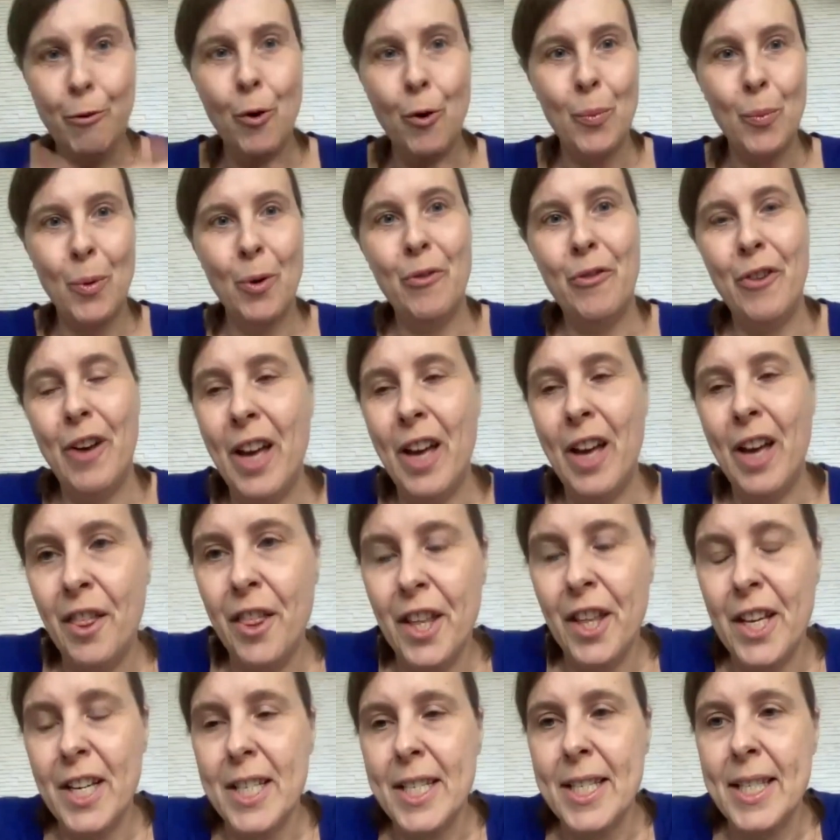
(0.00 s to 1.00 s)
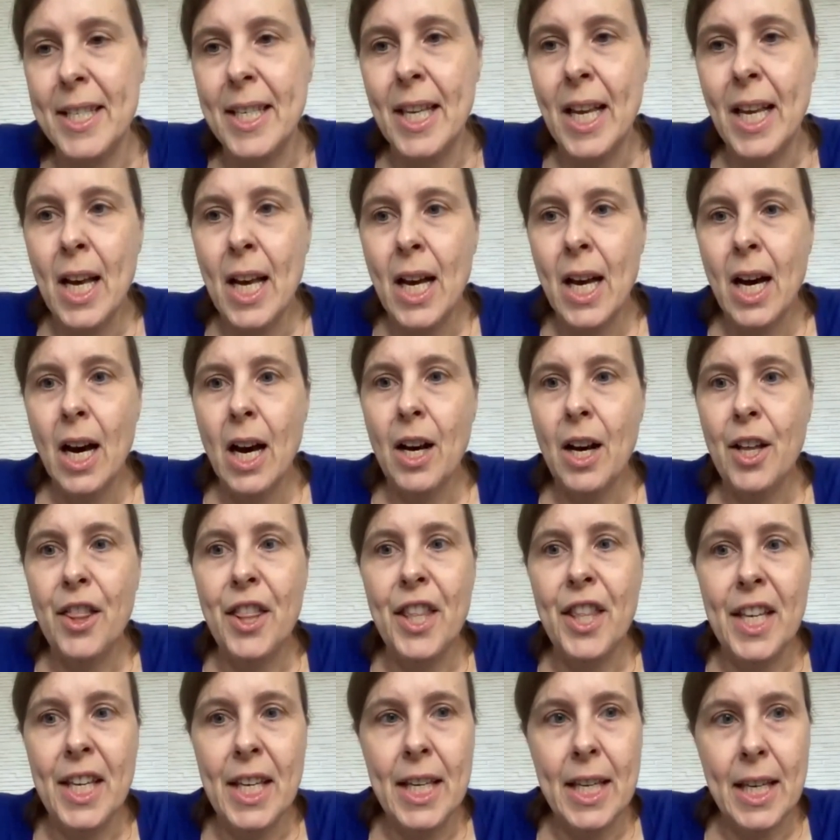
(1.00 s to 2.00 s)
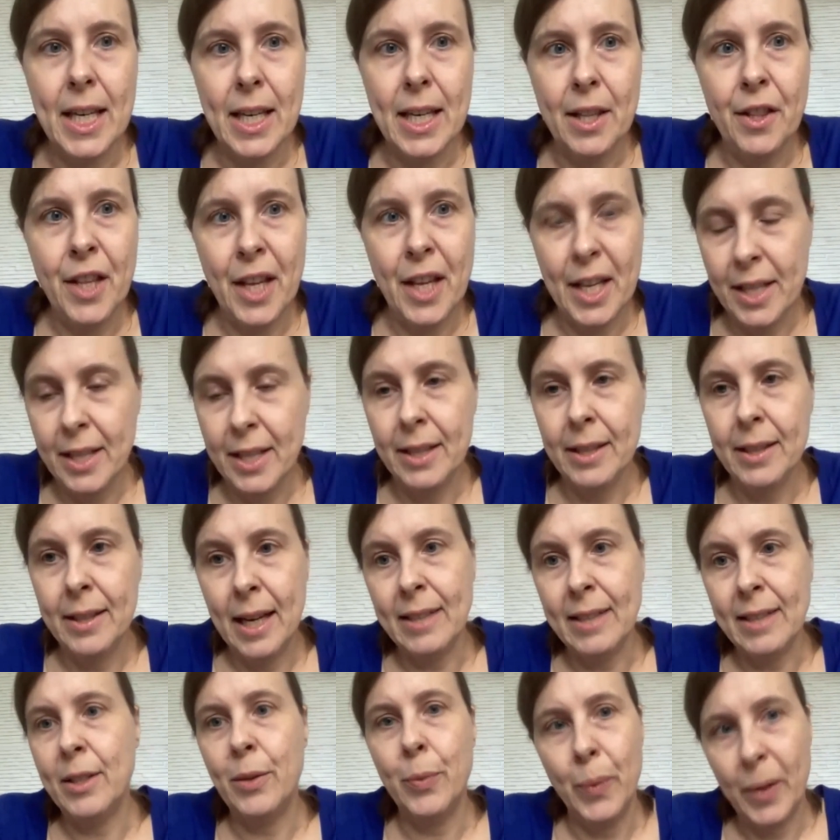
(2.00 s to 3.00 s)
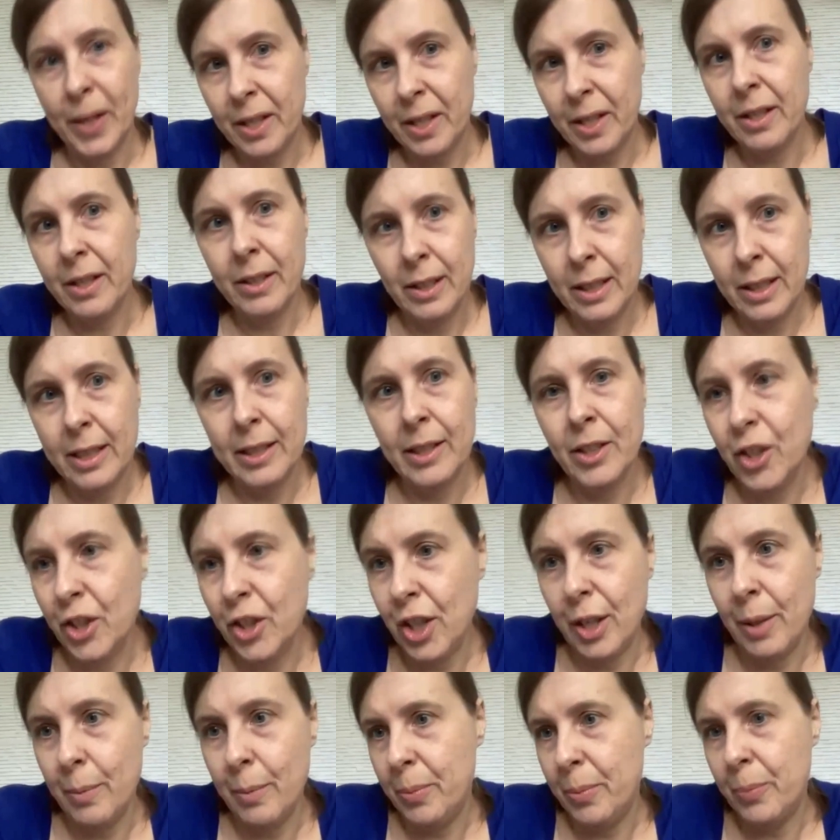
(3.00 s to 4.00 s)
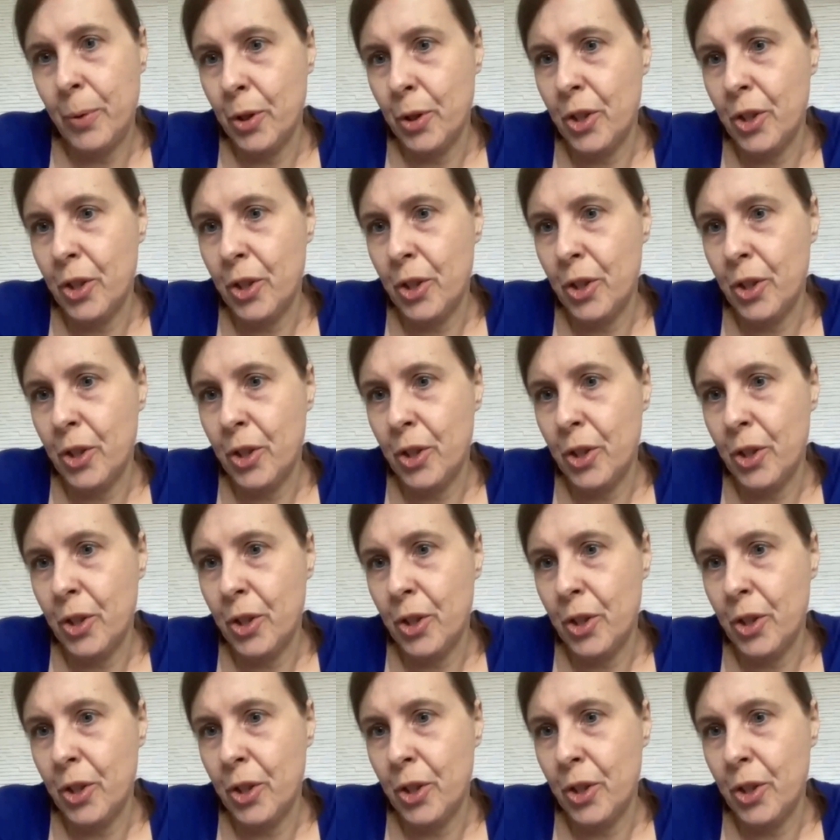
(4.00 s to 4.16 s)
form of ethics, I think then that's where the